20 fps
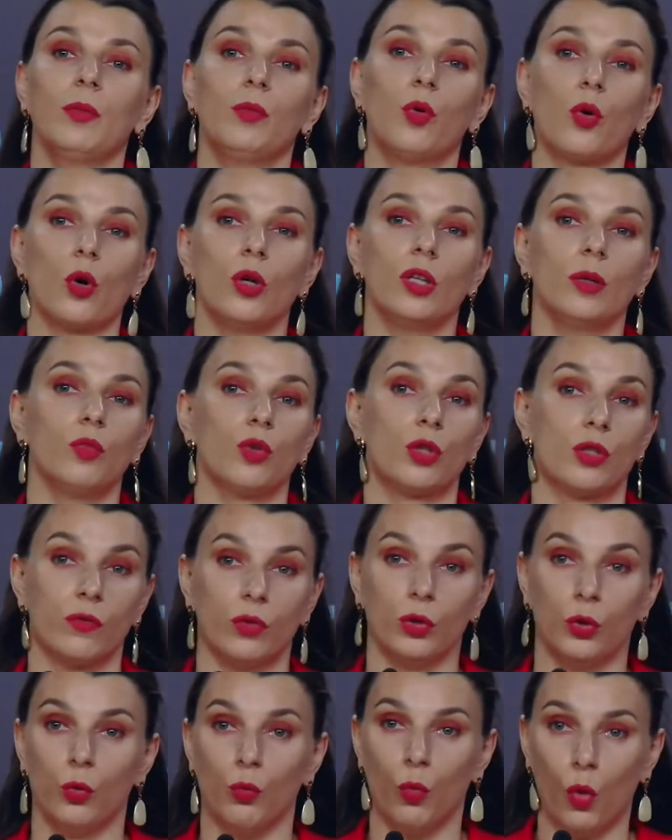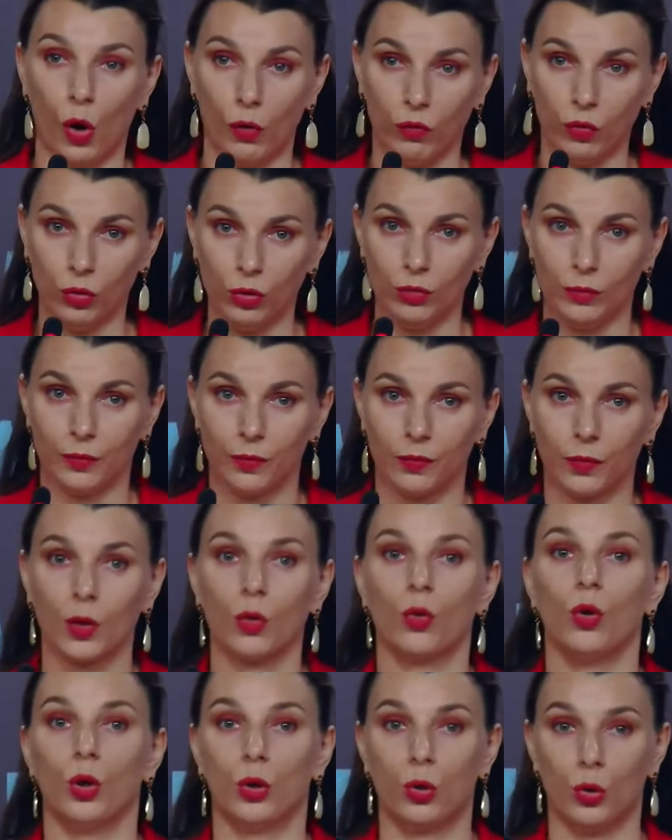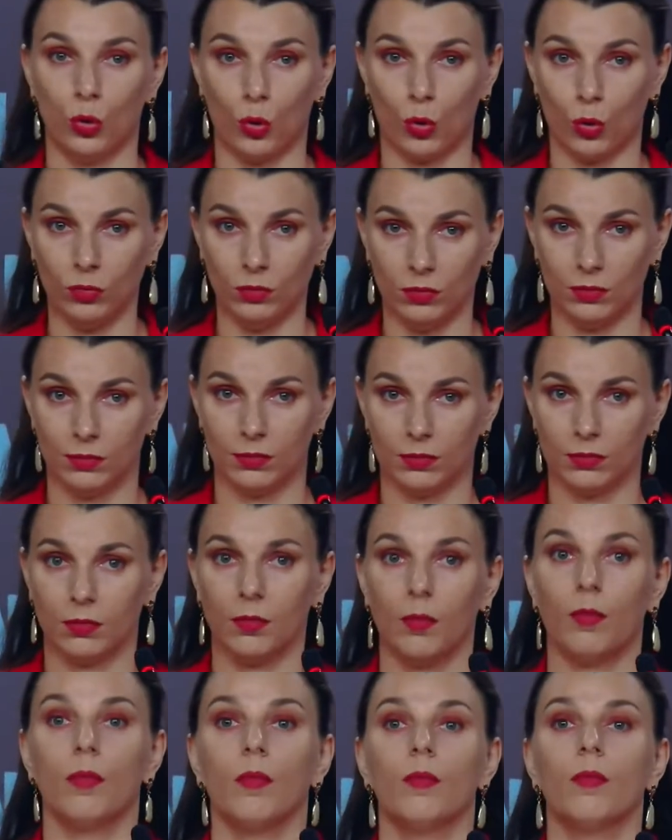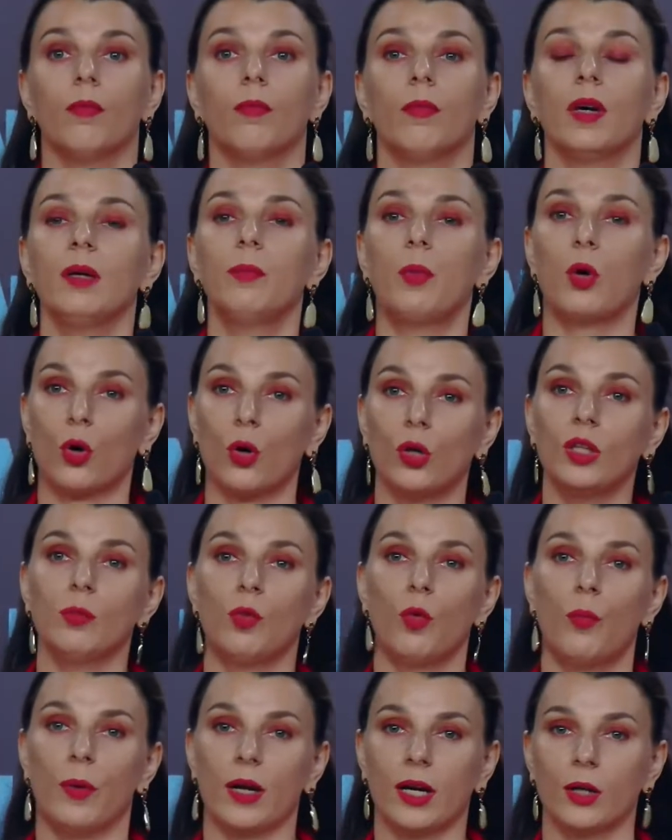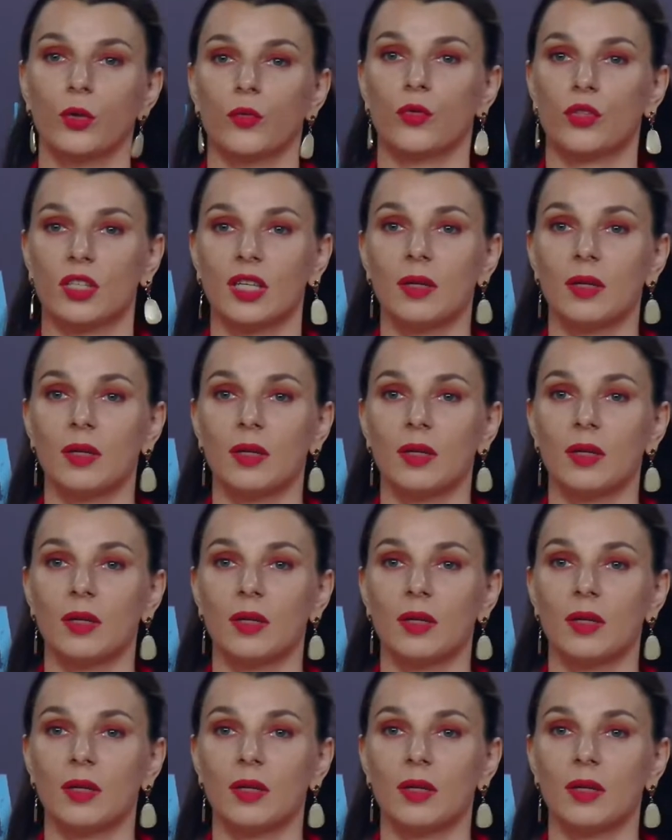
Since, and because we are defending our